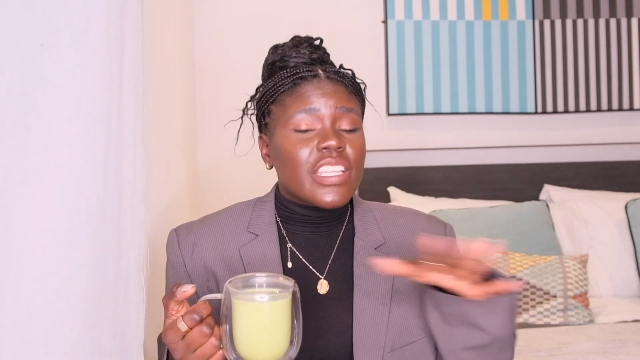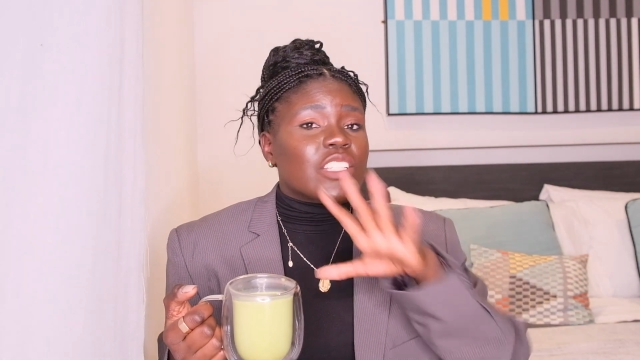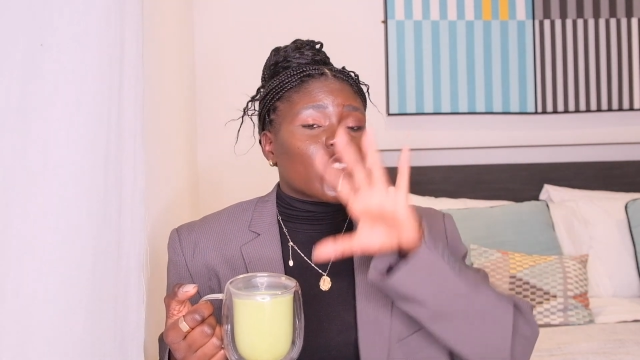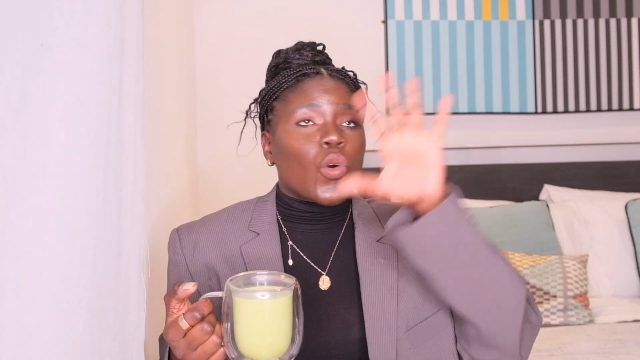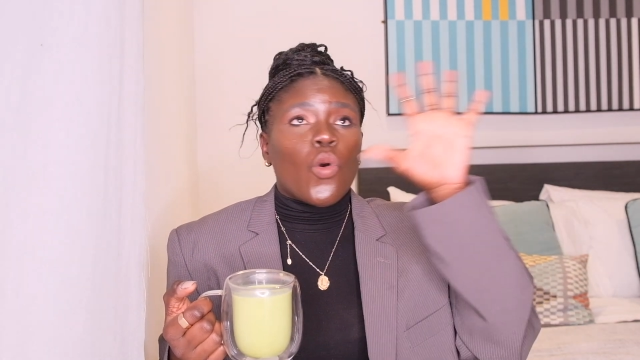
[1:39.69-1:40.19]

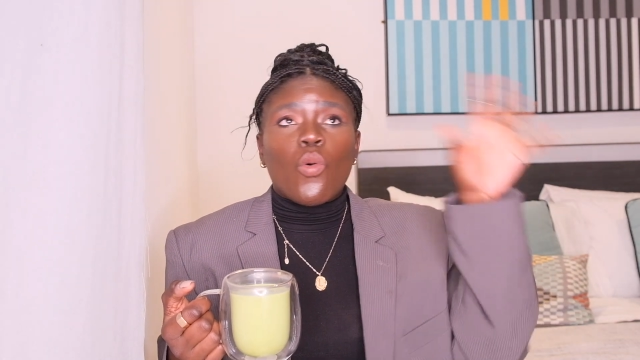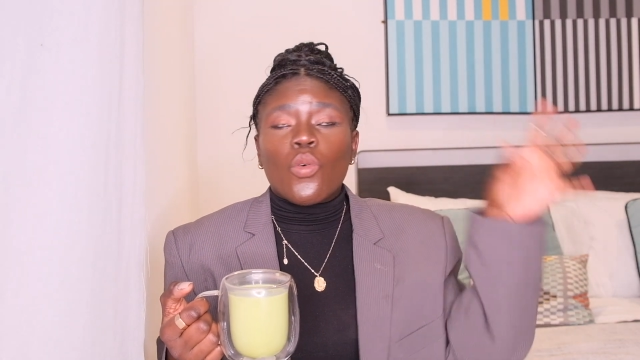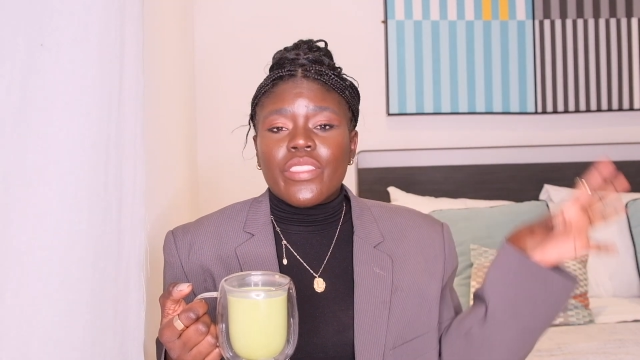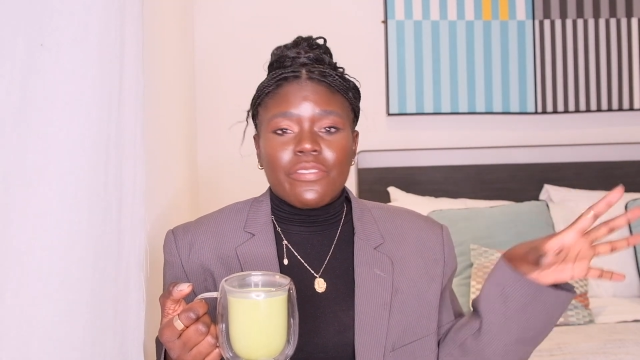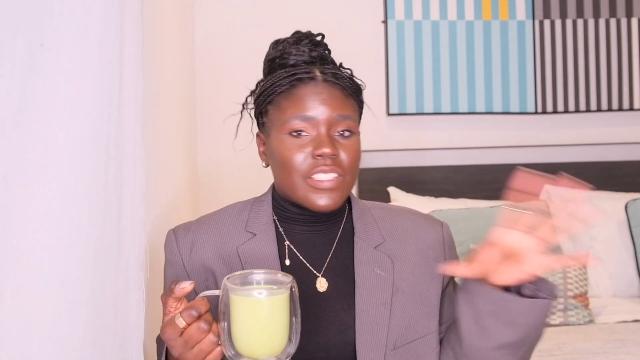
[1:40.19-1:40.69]
it's got
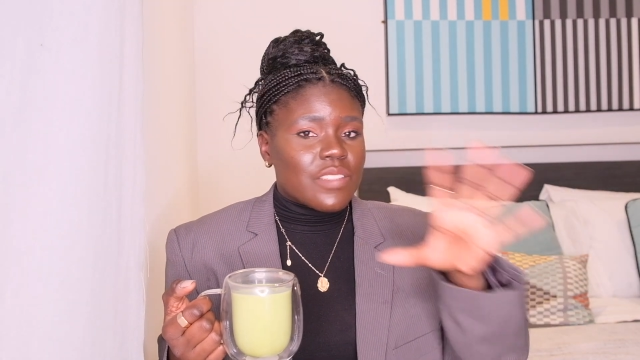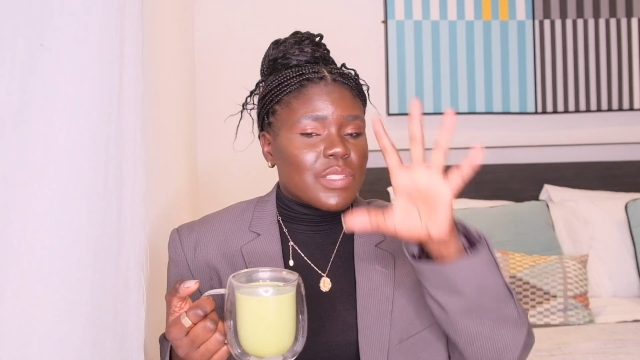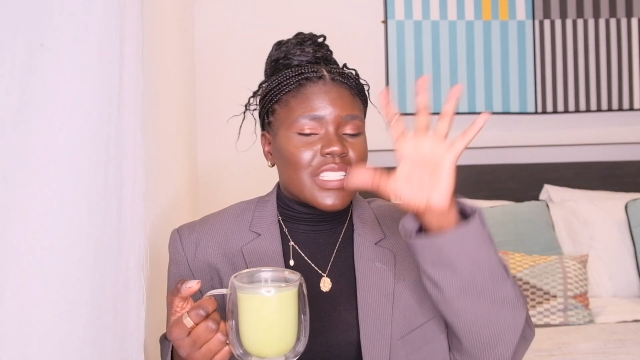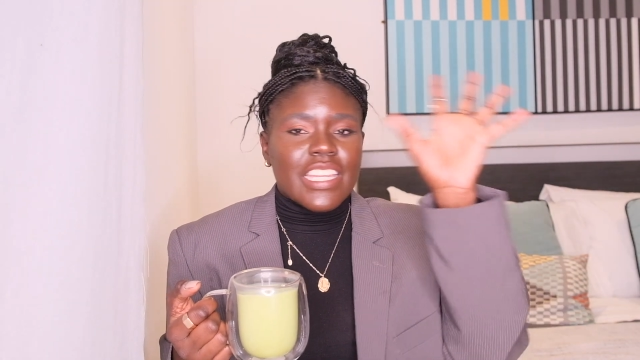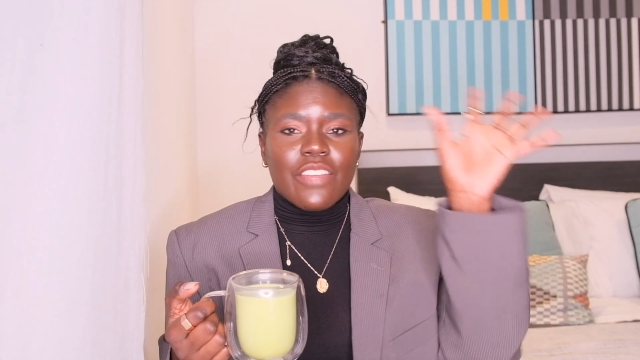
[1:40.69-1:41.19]
all the
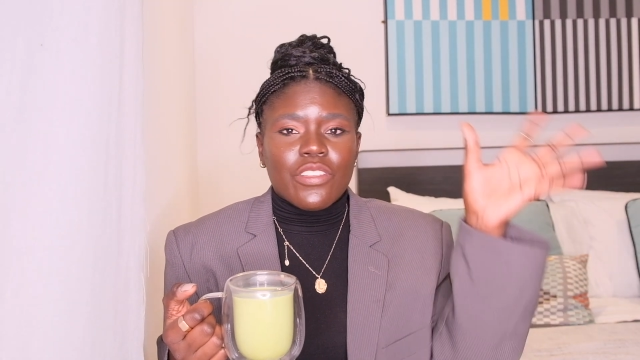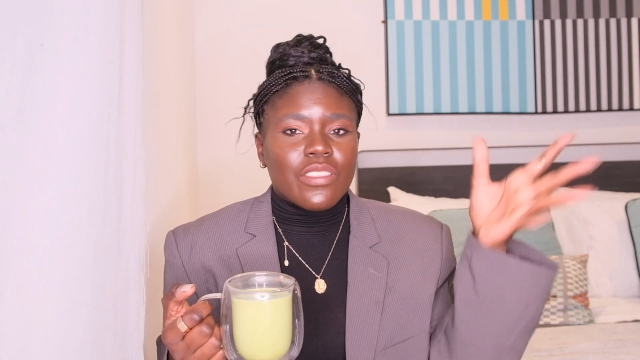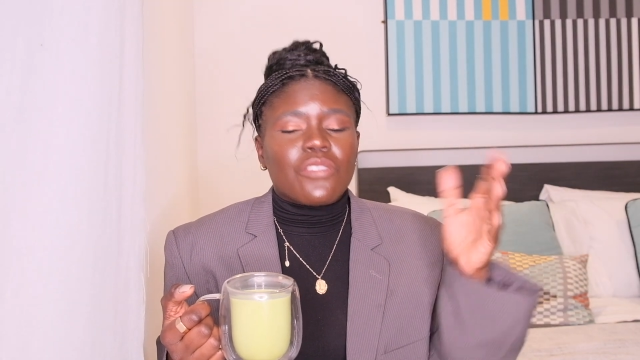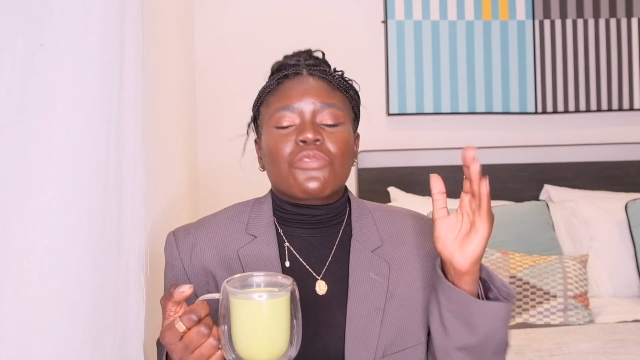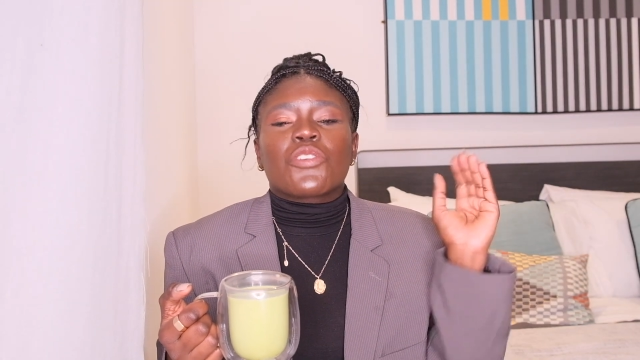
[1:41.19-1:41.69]
vitamins and
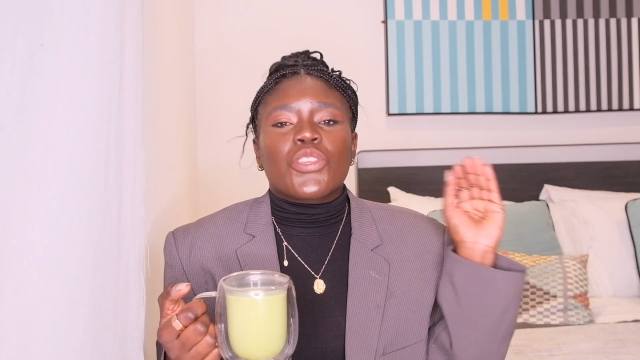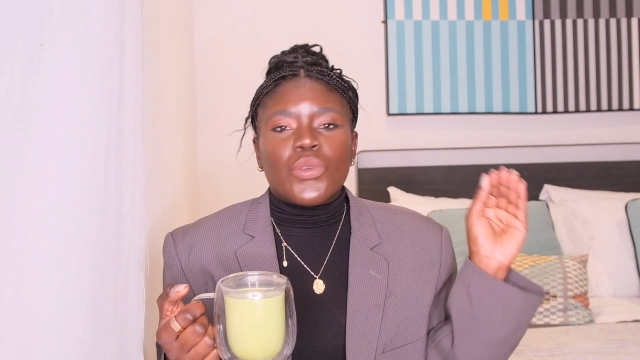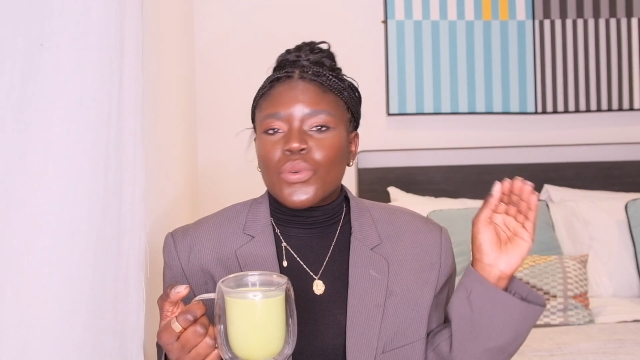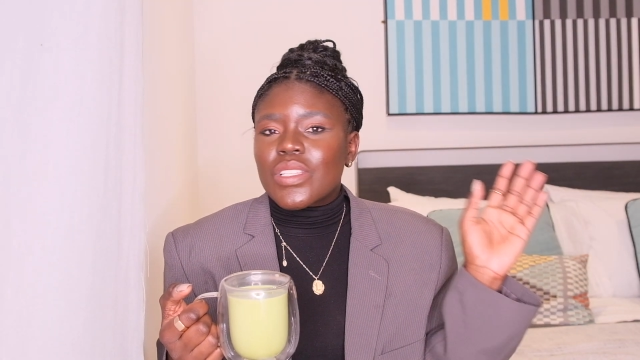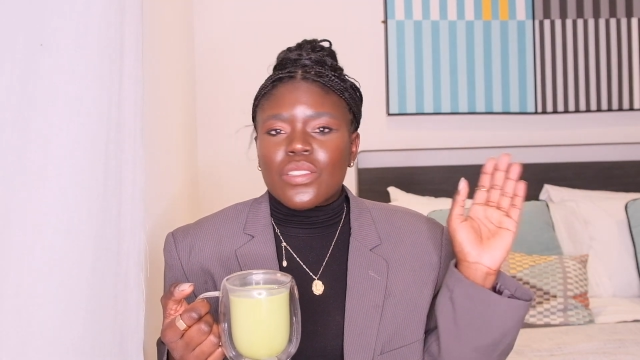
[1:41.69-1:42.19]
everything for
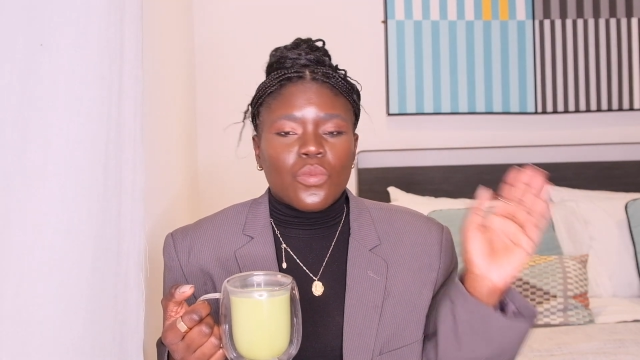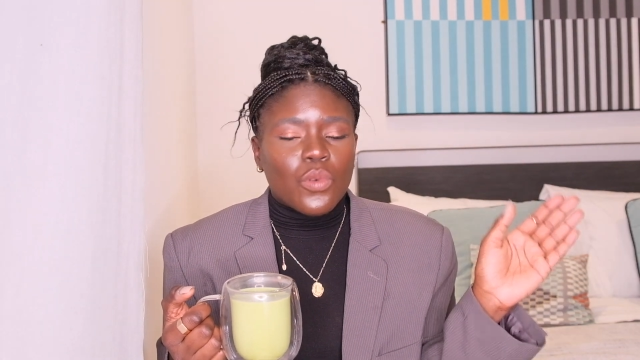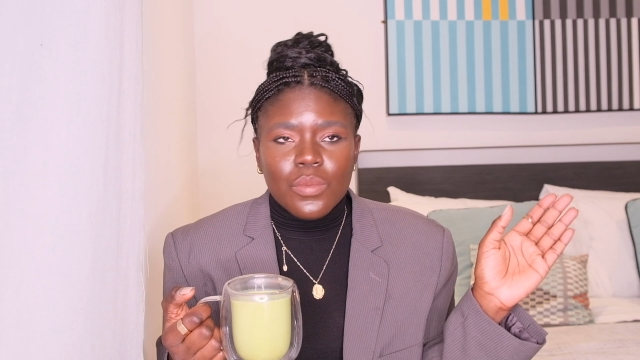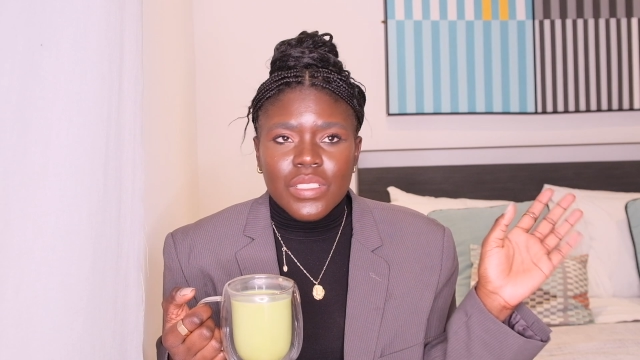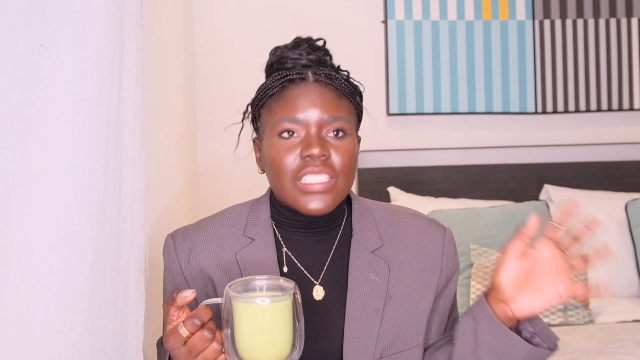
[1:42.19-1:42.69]
you as a
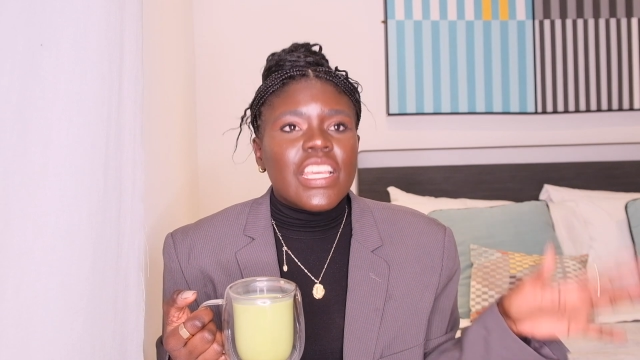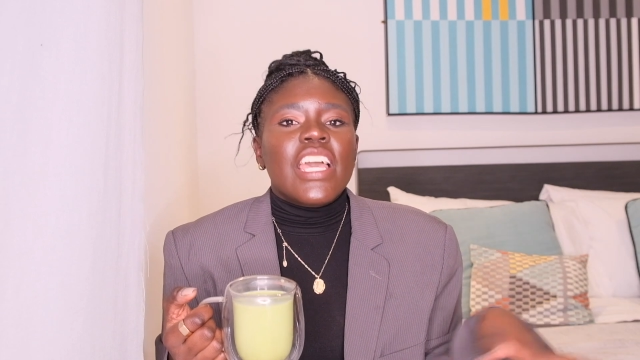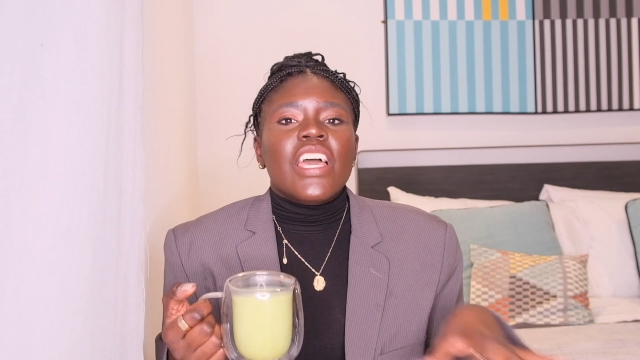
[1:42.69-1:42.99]
woman.